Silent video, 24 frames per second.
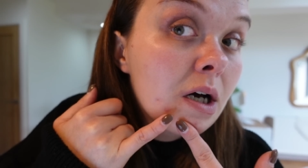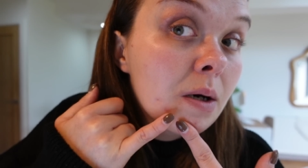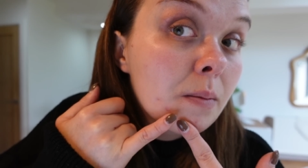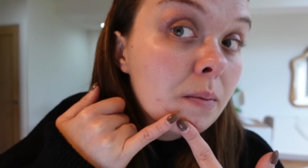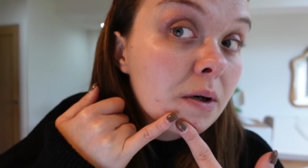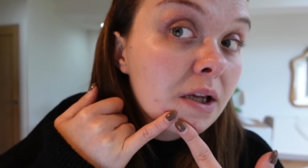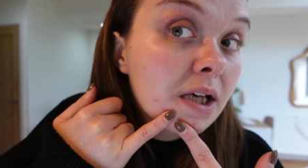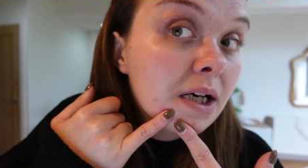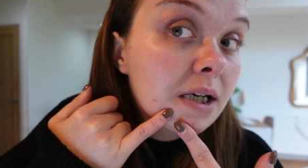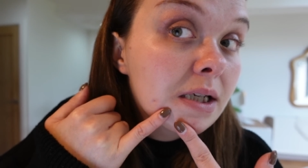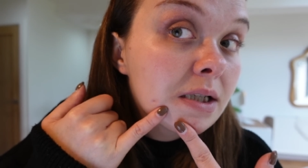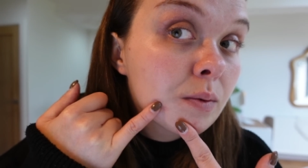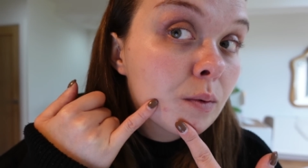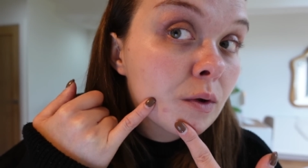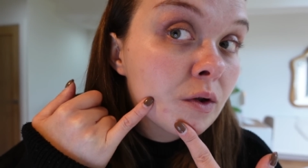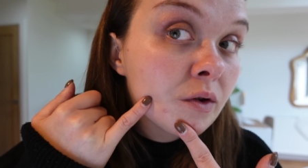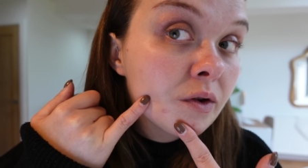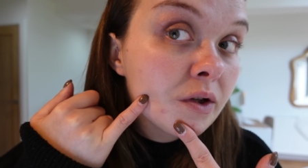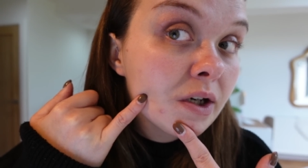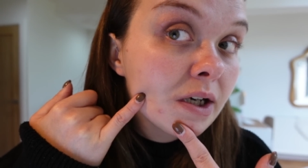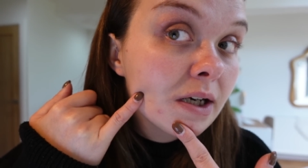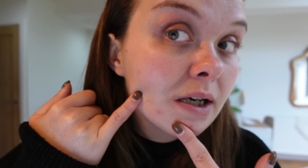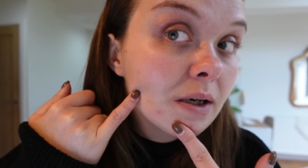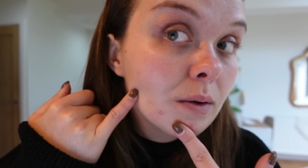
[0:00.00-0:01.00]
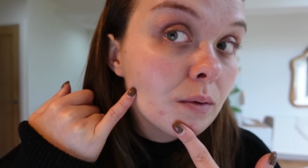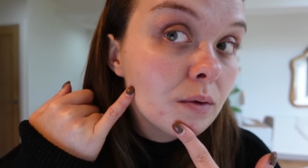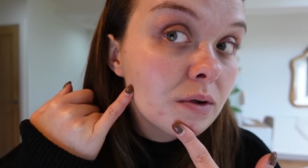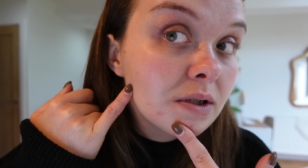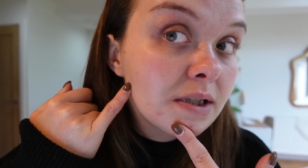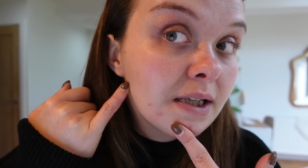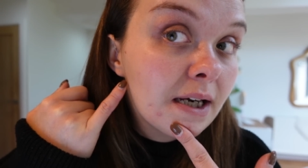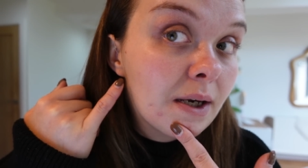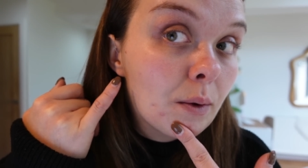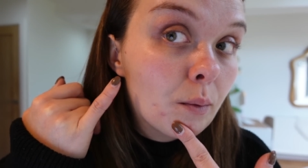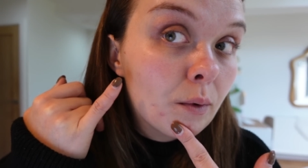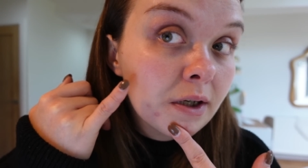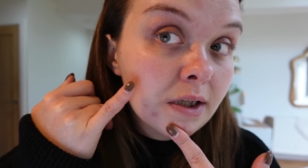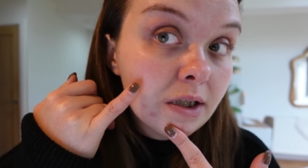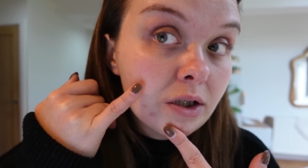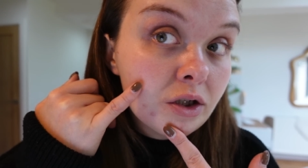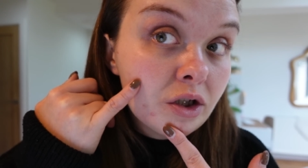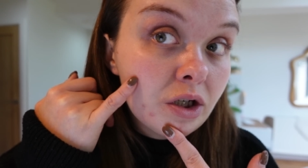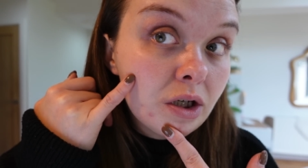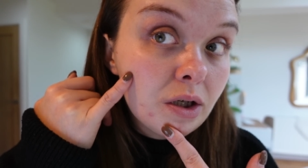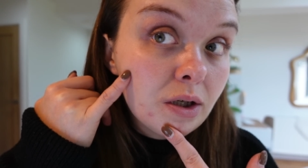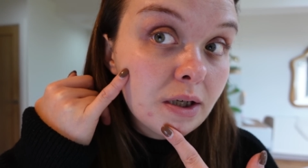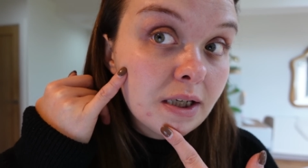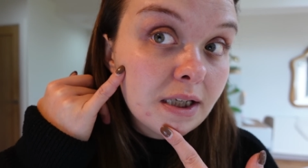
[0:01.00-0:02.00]
But that is one thing I will say, when I
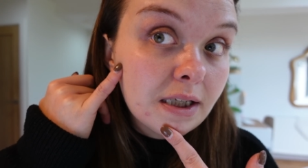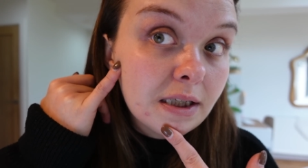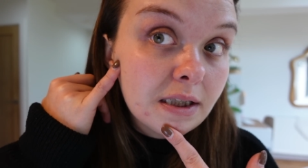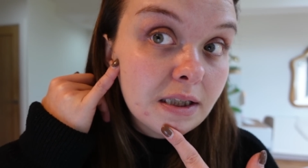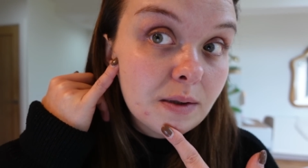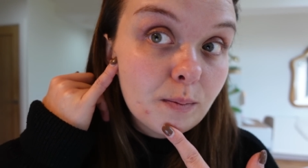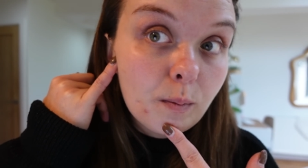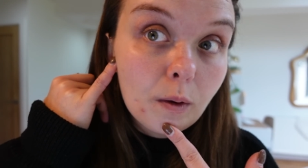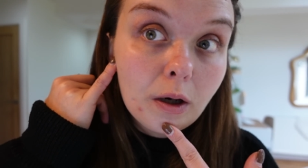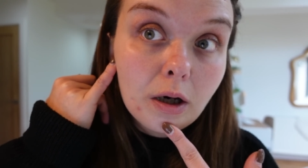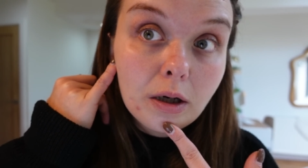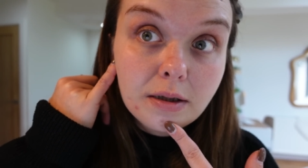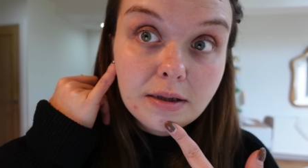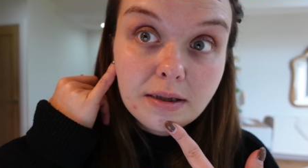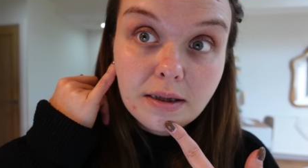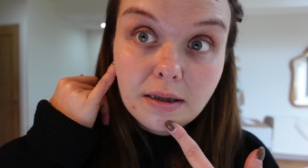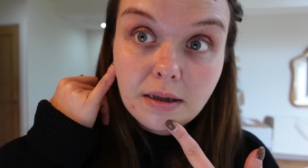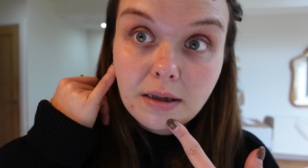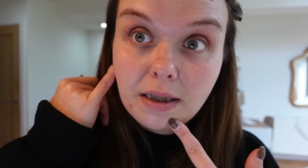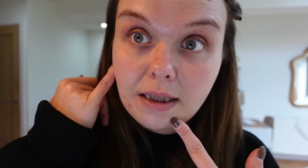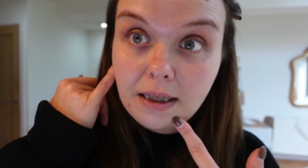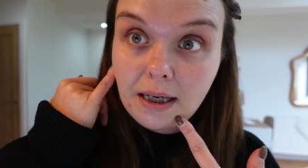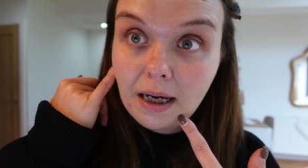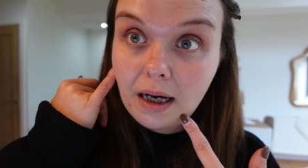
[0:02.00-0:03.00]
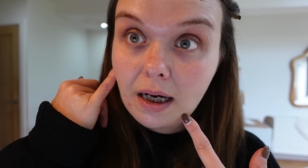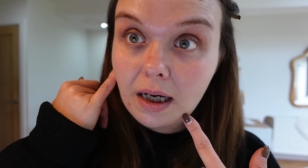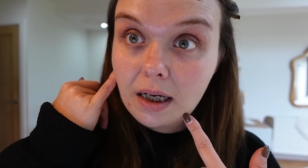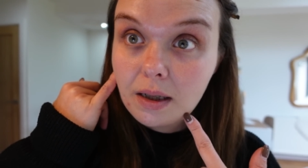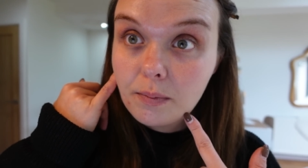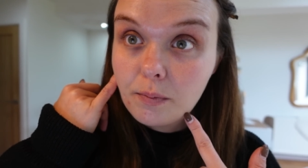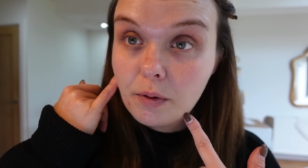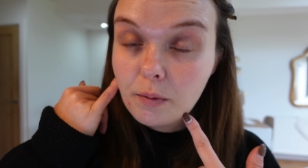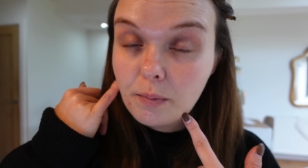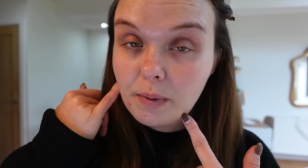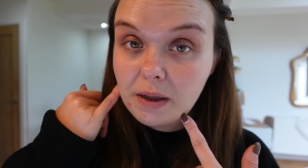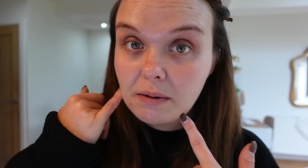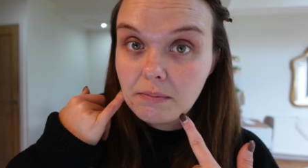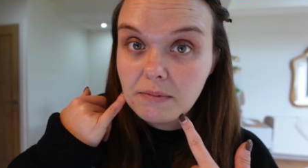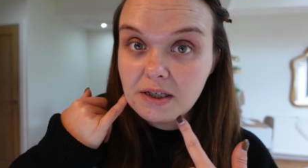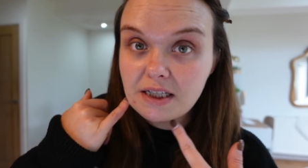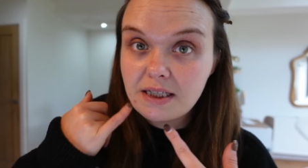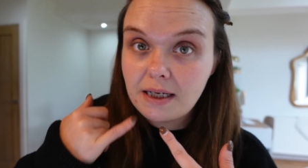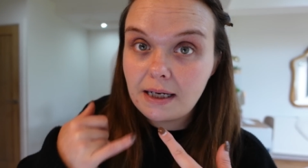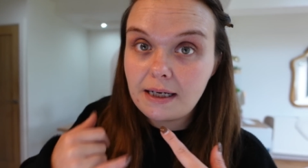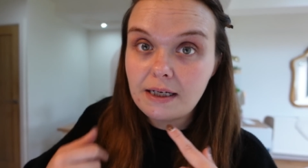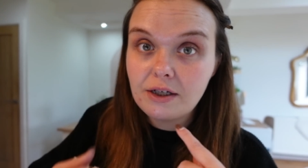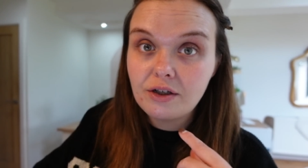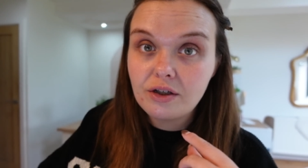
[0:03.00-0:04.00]
do get spots, the
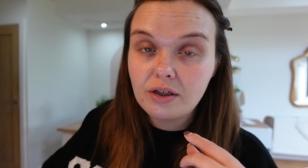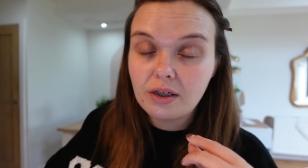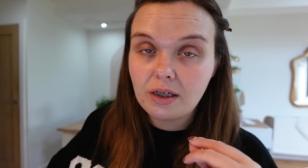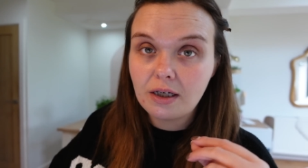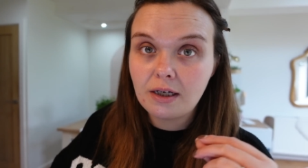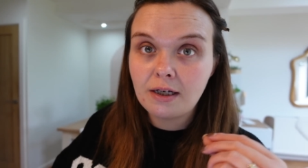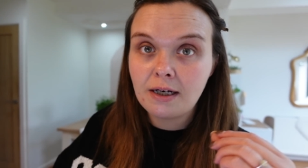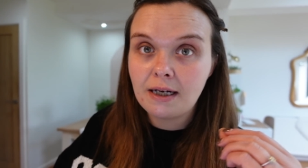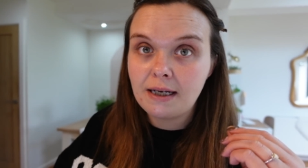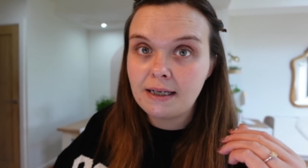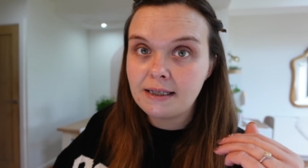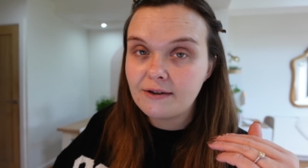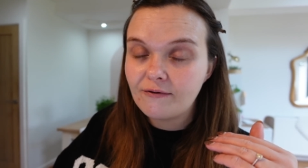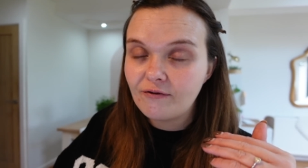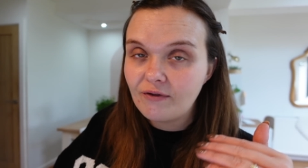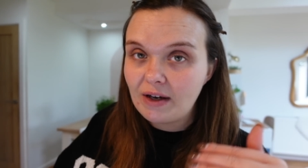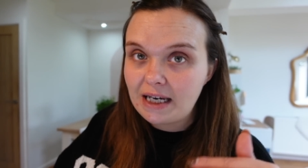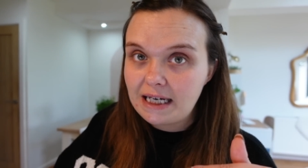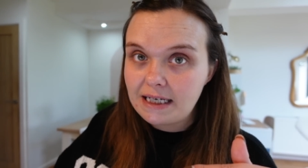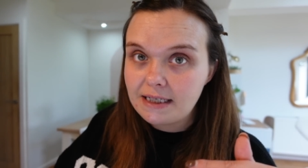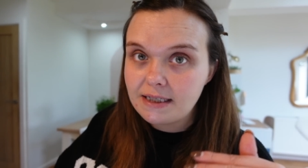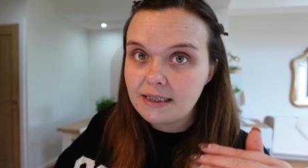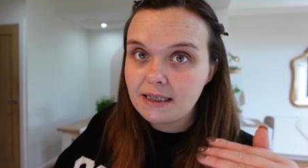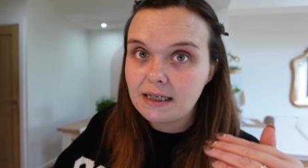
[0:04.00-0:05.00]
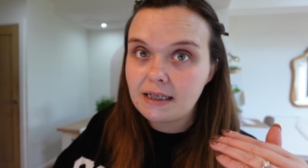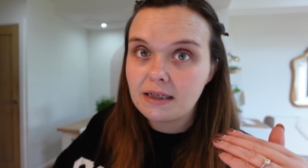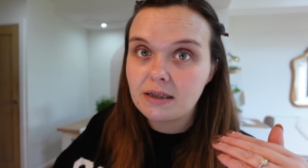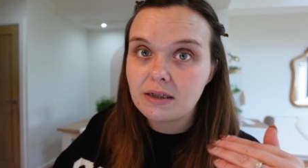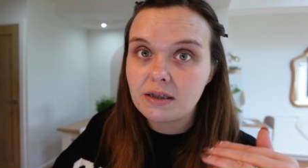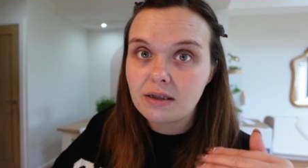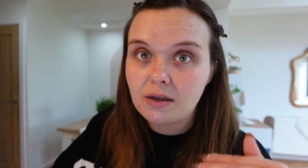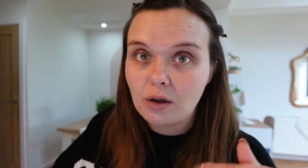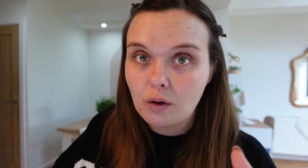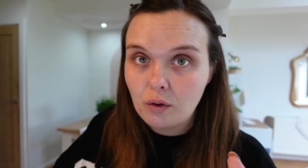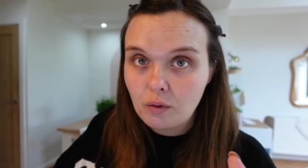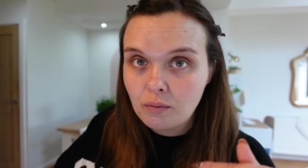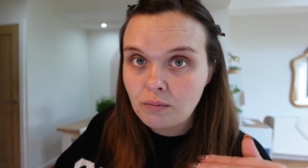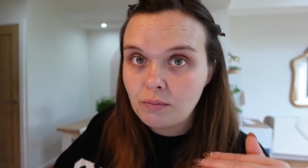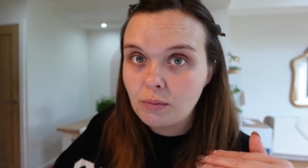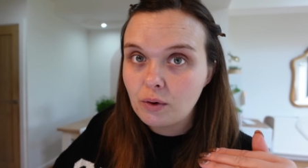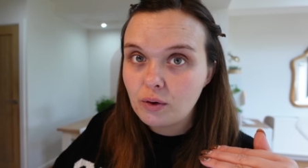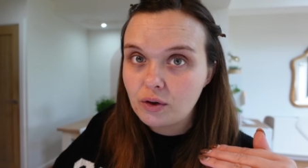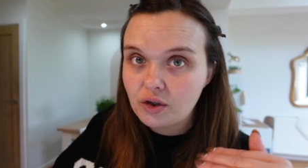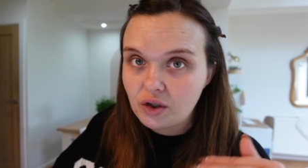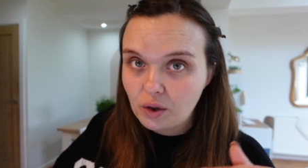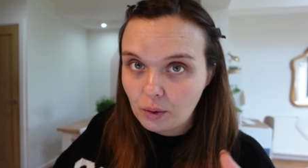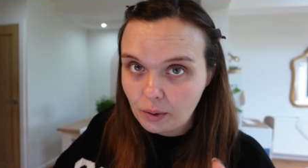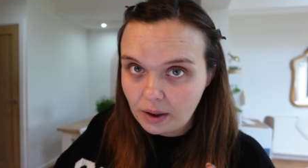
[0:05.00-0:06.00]
hyperpigmentation is fading so
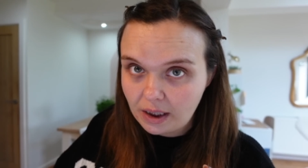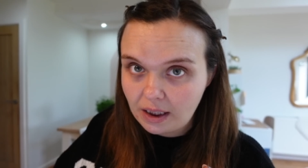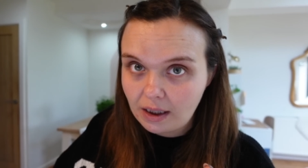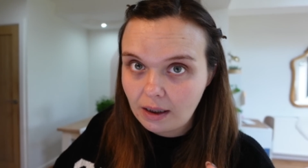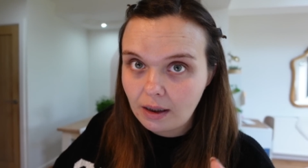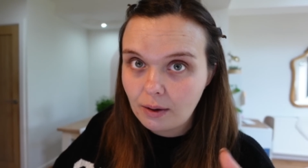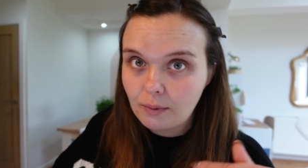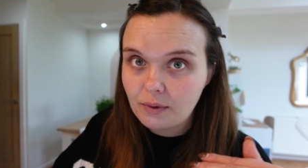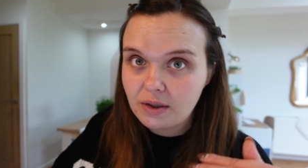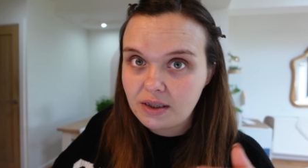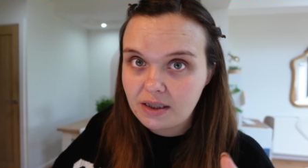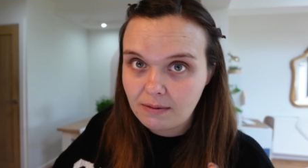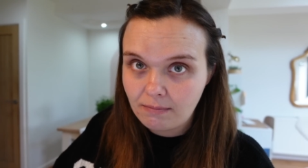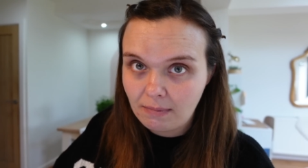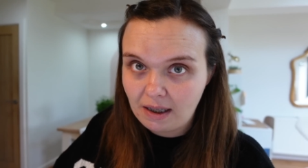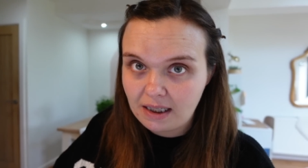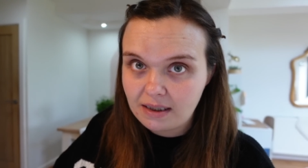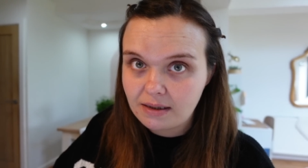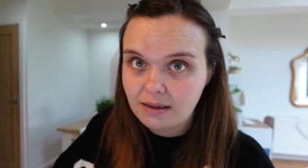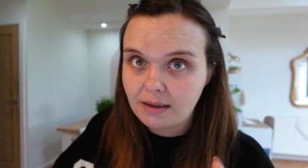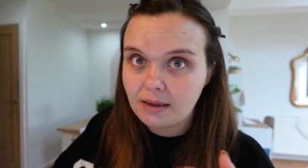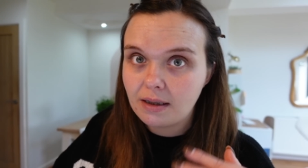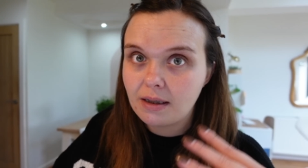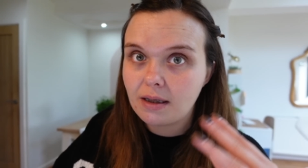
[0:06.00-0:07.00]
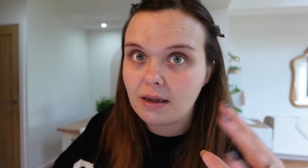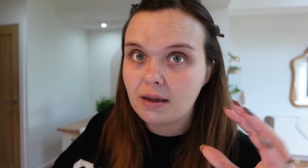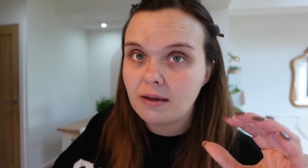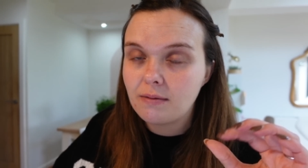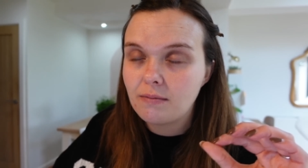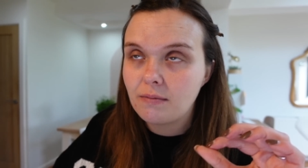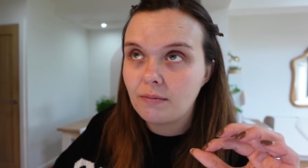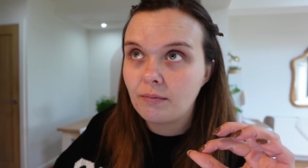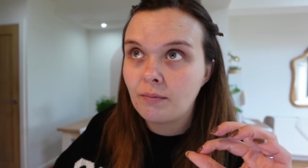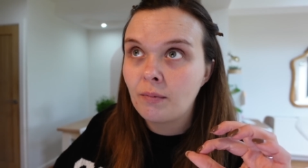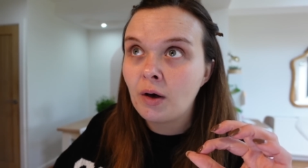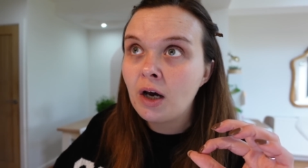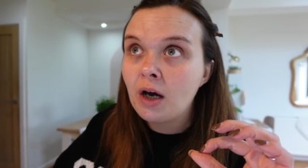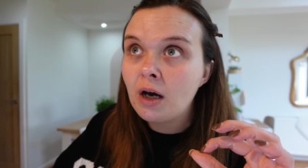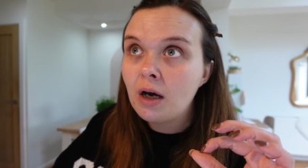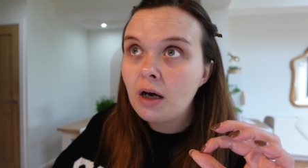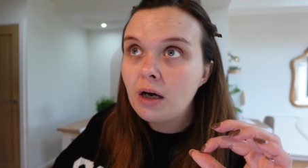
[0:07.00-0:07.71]
much quicker with Dermatica than